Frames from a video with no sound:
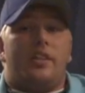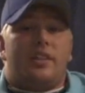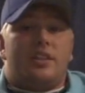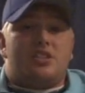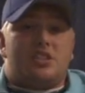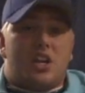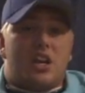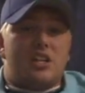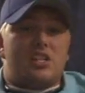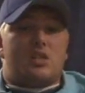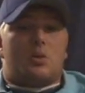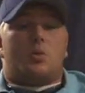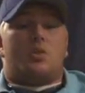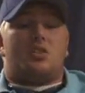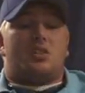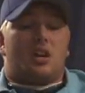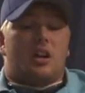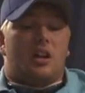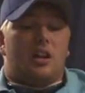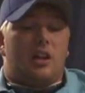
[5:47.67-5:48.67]
worried that Jester
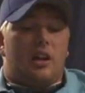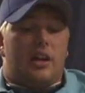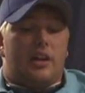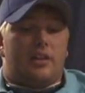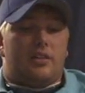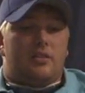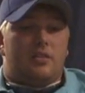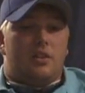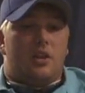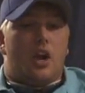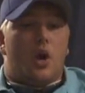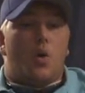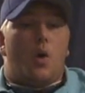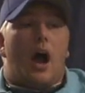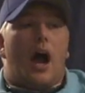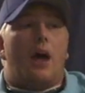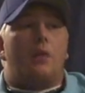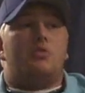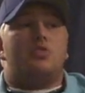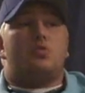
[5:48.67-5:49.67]
was gonna like, you know,
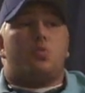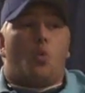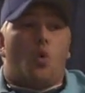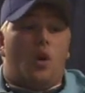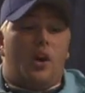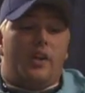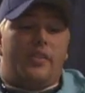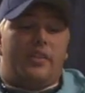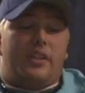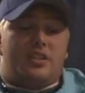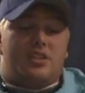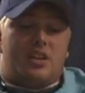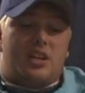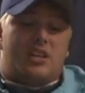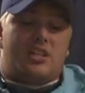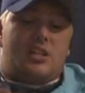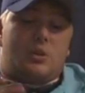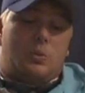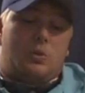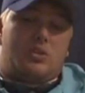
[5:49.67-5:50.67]
I was worried that
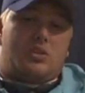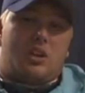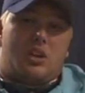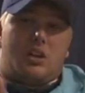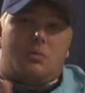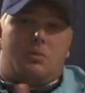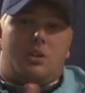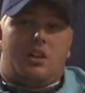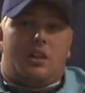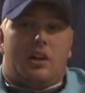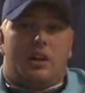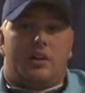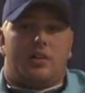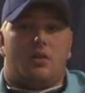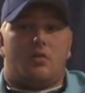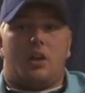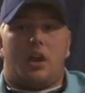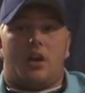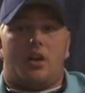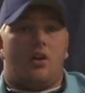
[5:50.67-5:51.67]
Jester was gonna be like,
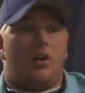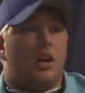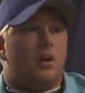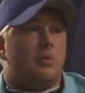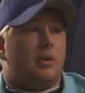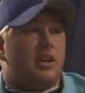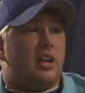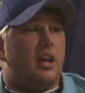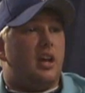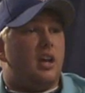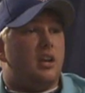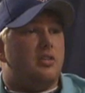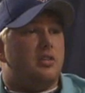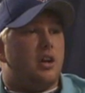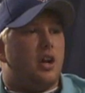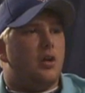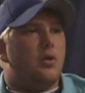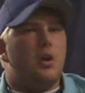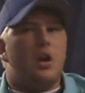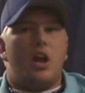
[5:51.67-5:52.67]
okay, hurt him again, you
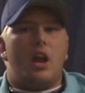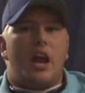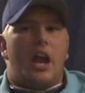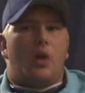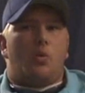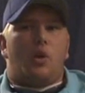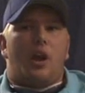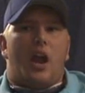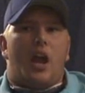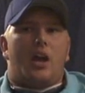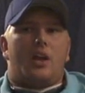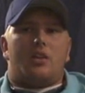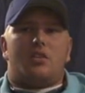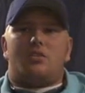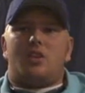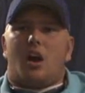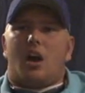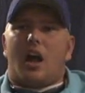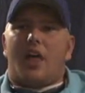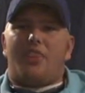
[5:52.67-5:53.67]
know. And when I
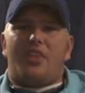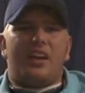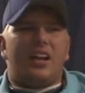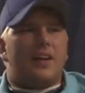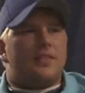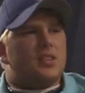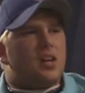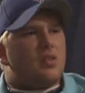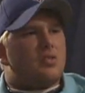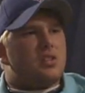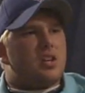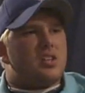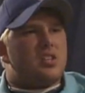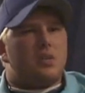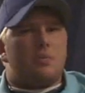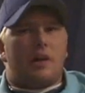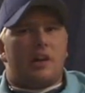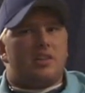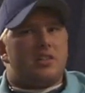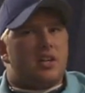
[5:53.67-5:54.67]
think I talked to
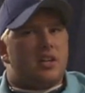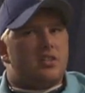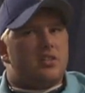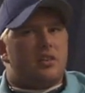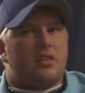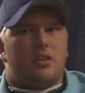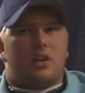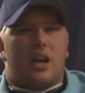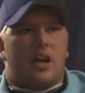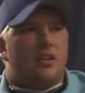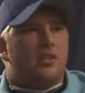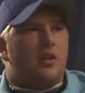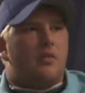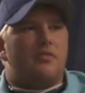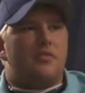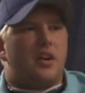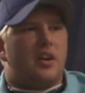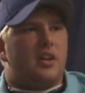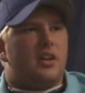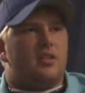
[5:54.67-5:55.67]
Jester about Chester, I had no
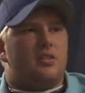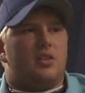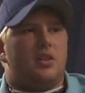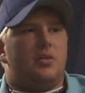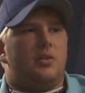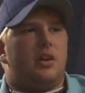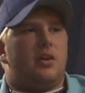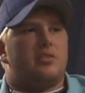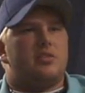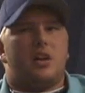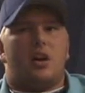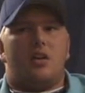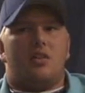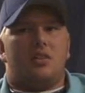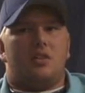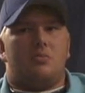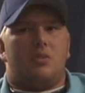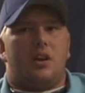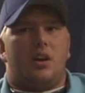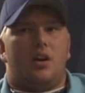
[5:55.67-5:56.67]
fucking clue what I was
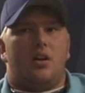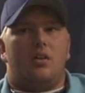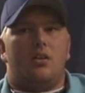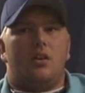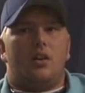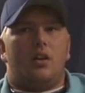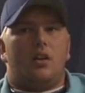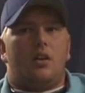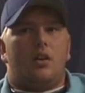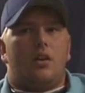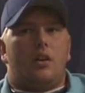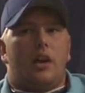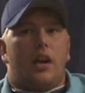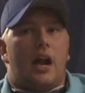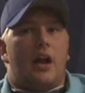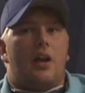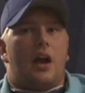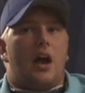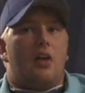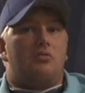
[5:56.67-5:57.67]
talking about. And
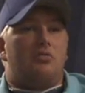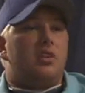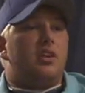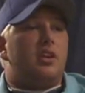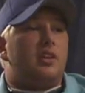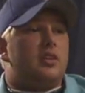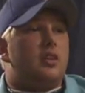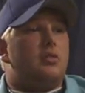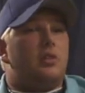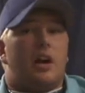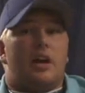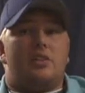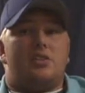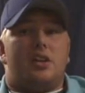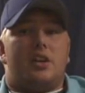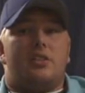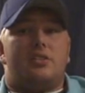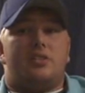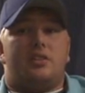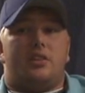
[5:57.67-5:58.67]
I really do like
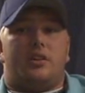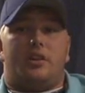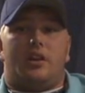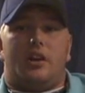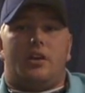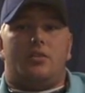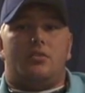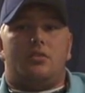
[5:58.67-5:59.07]
Jester, you know,